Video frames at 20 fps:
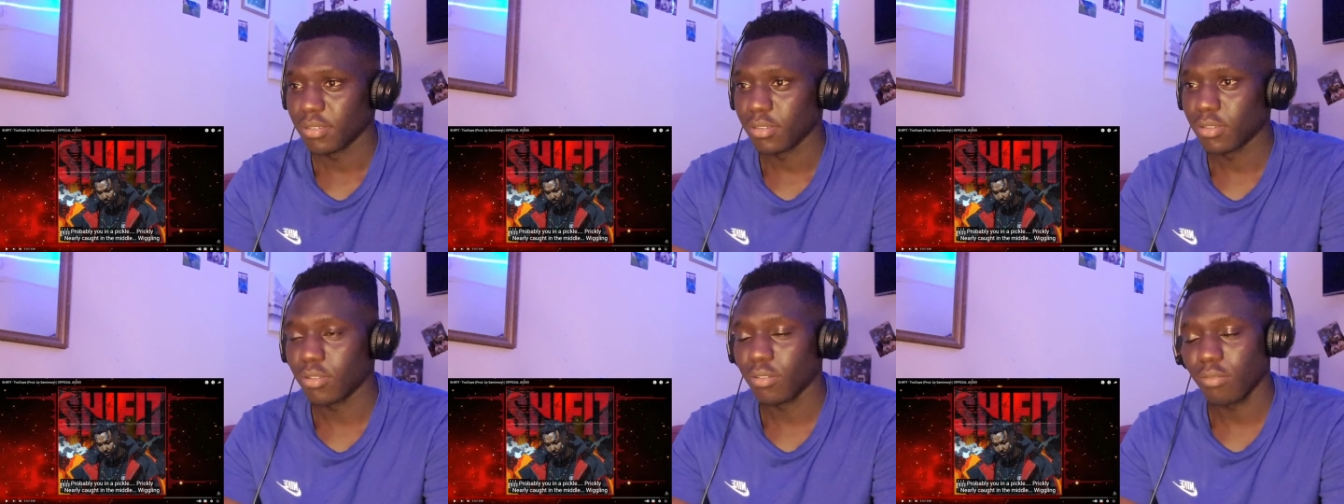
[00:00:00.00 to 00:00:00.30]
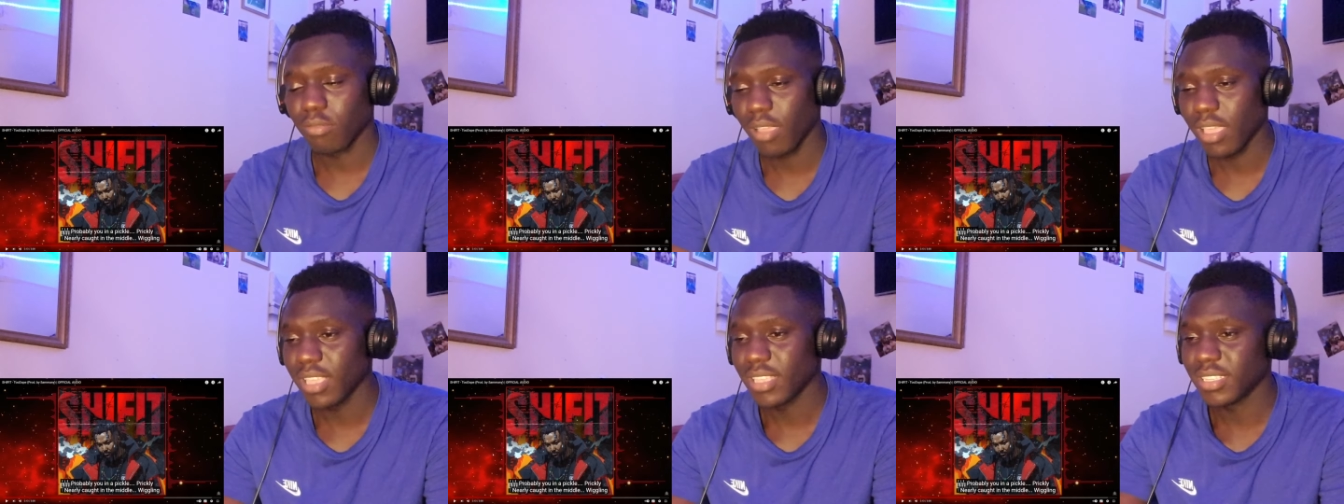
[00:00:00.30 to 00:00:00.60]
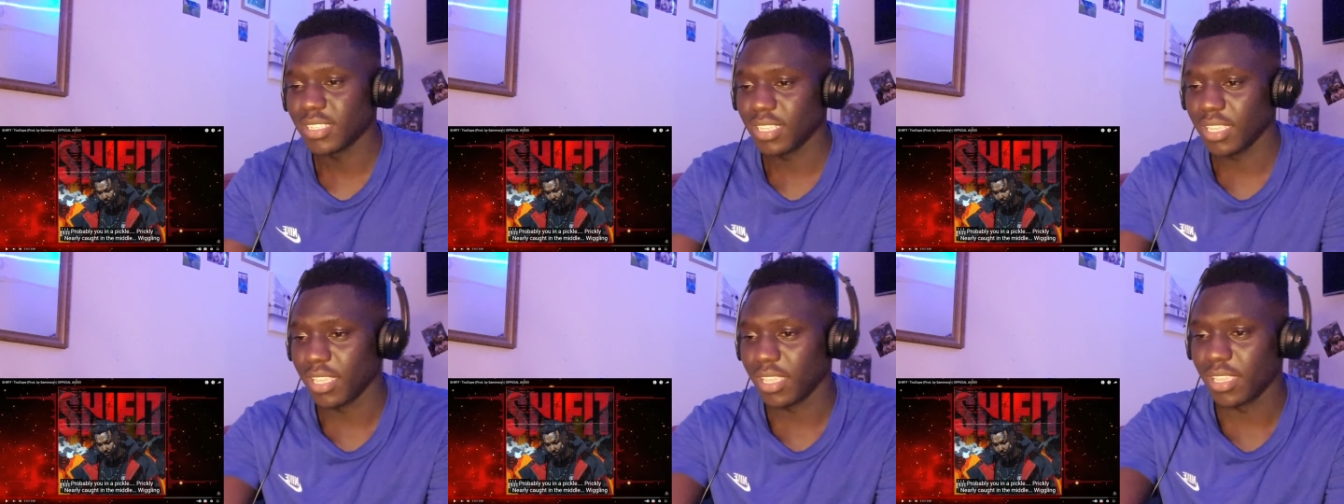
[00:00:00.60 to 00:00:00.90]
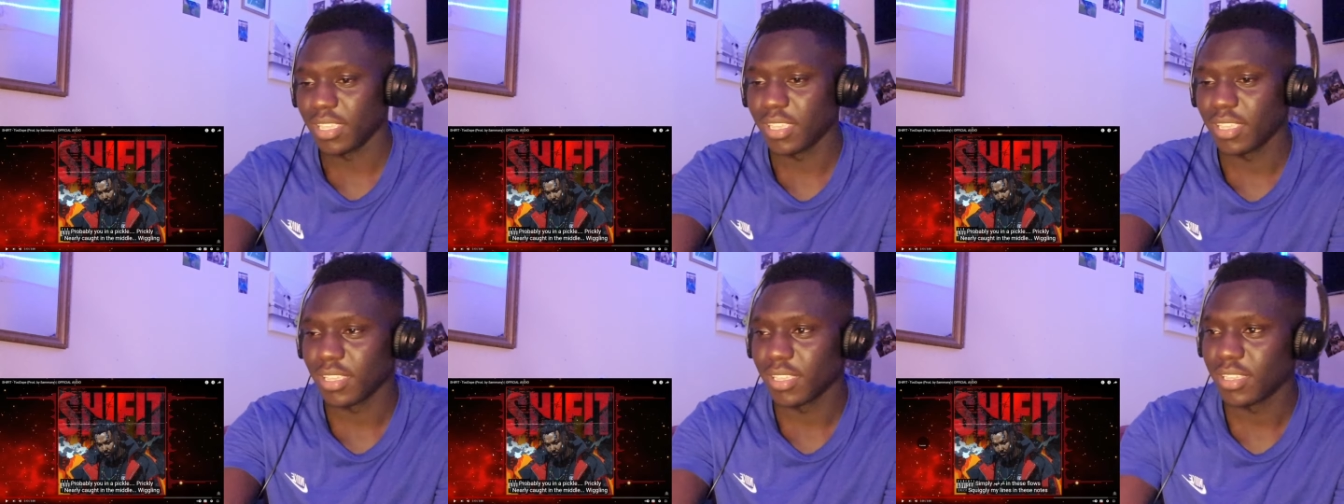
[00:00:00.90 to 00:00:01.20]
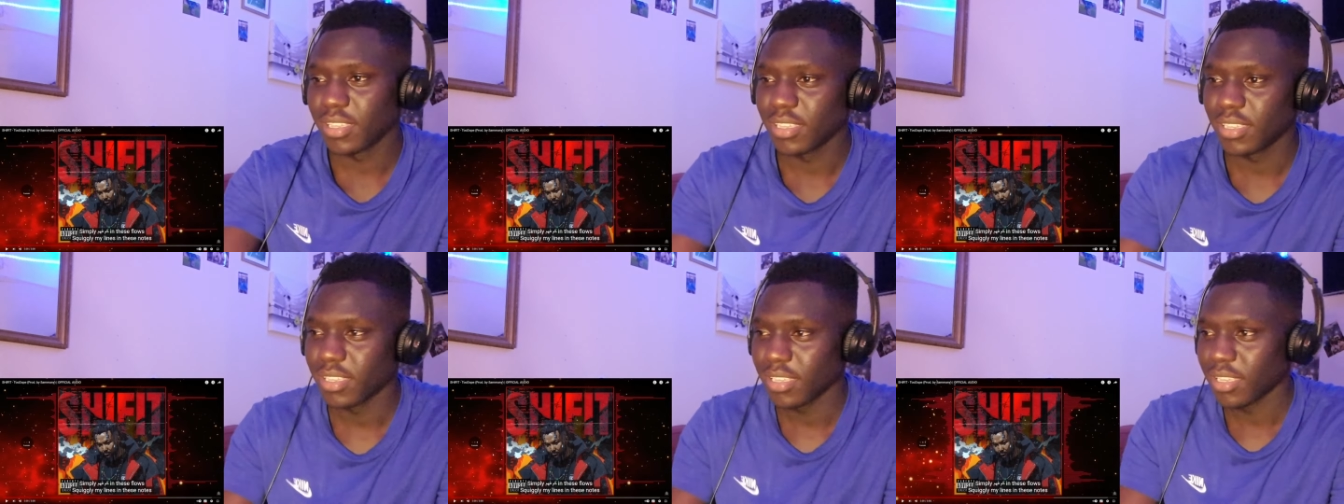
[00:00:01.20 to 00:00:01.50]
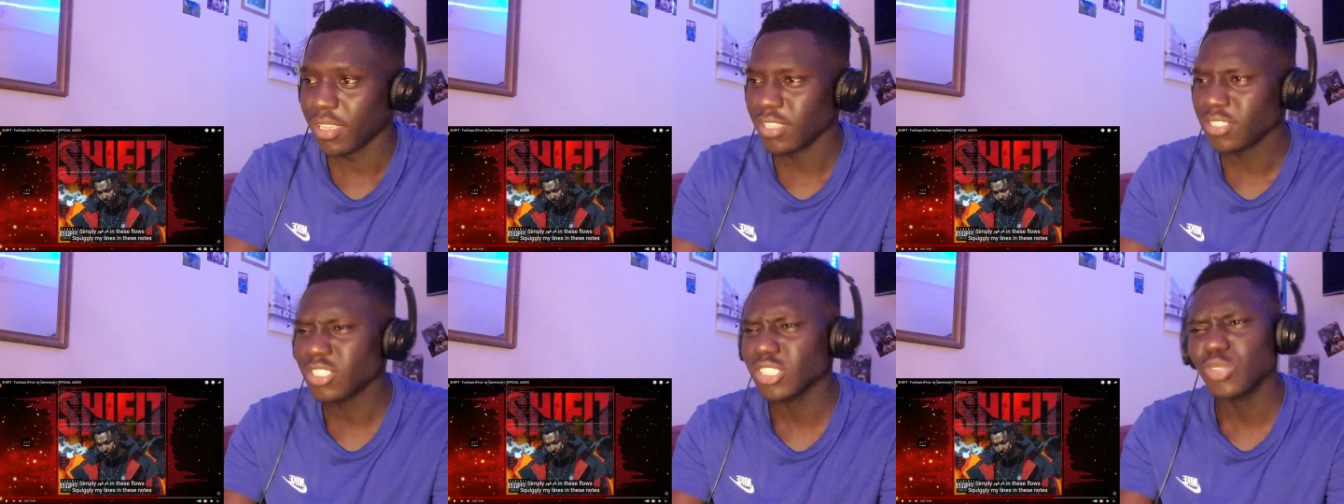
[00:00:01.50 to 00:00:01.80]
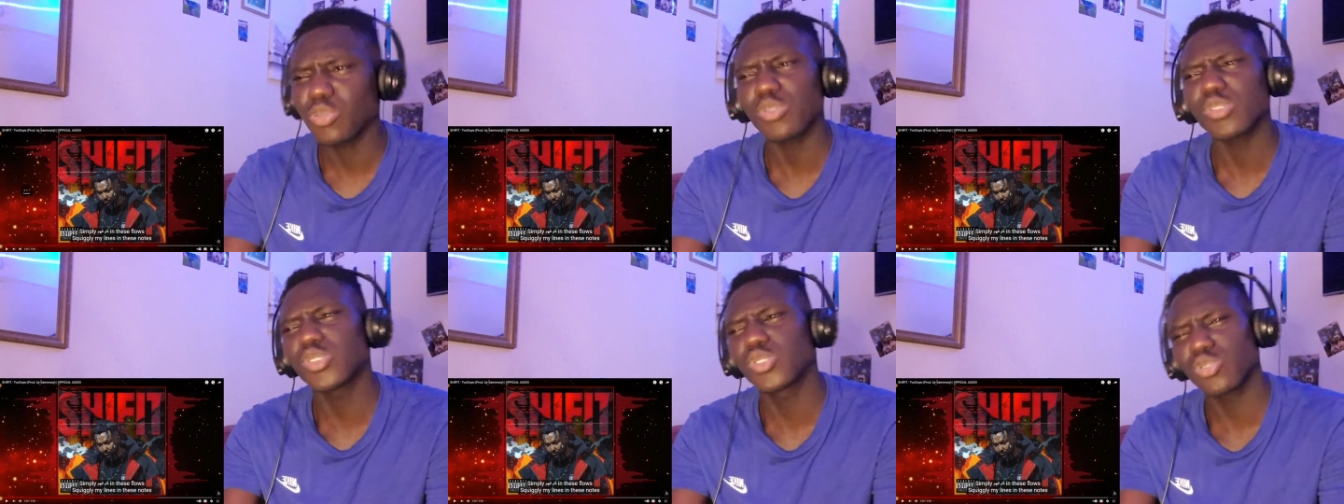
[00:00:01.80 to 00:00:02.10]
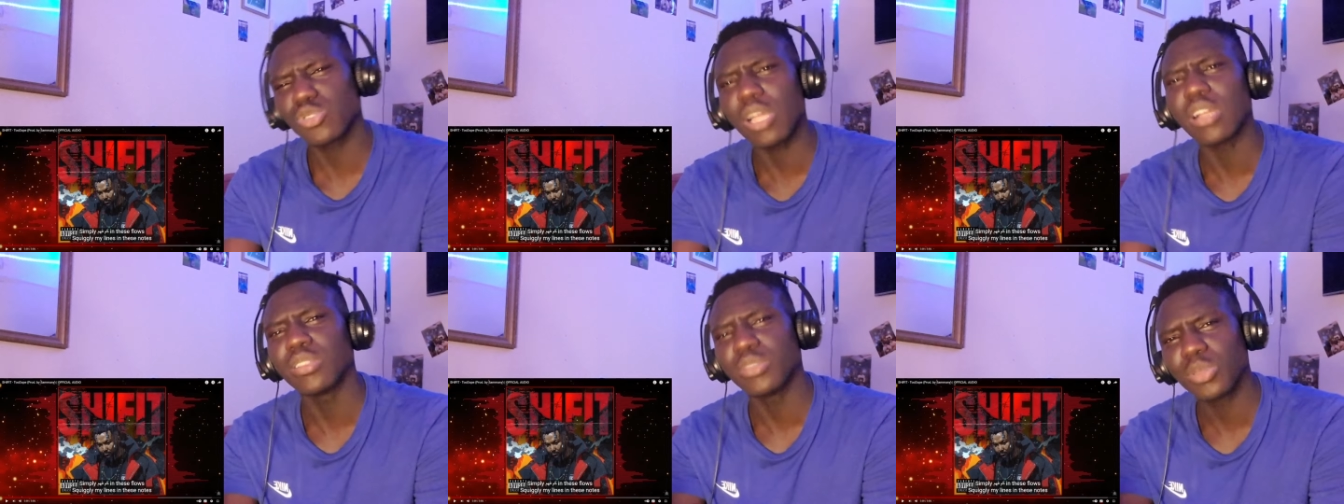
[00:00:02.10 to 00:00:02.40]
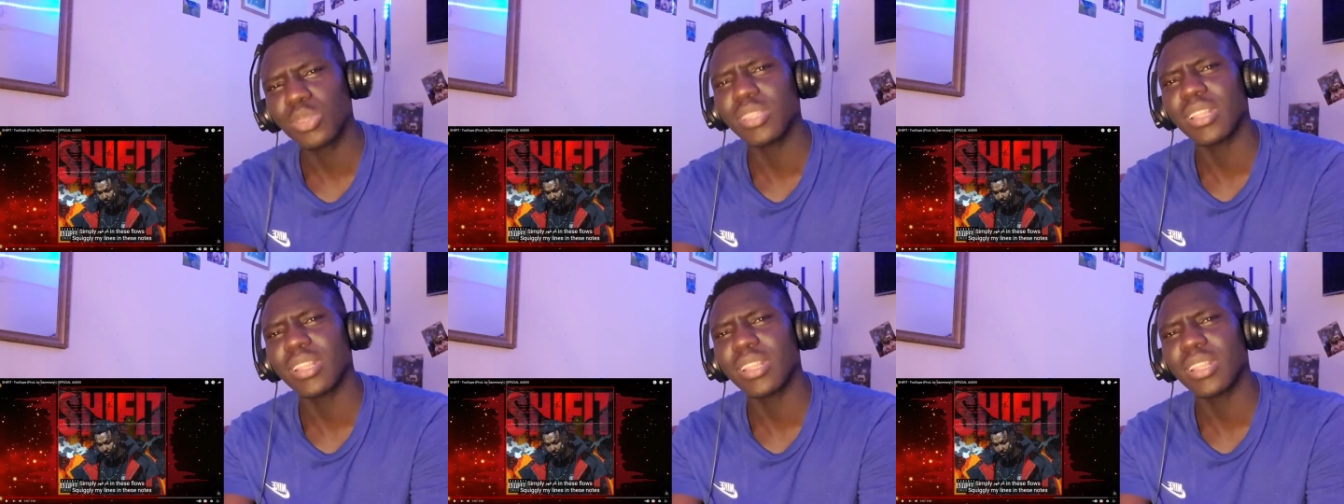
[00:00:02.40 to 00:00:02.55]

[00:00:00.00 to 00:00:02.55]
Crazy. Is this what Sudan,